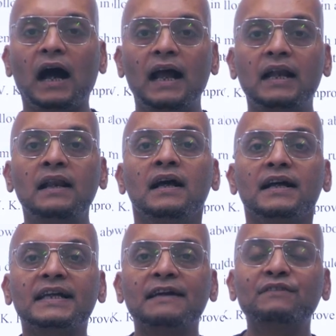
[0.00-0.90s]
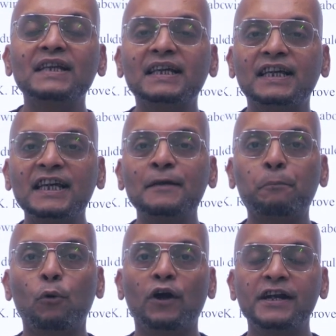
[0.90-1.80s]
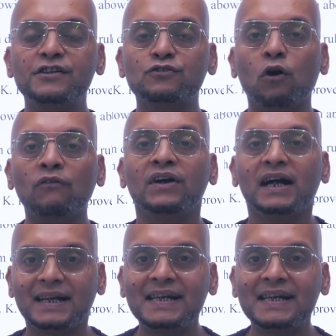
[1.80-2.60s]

I'll give the key points of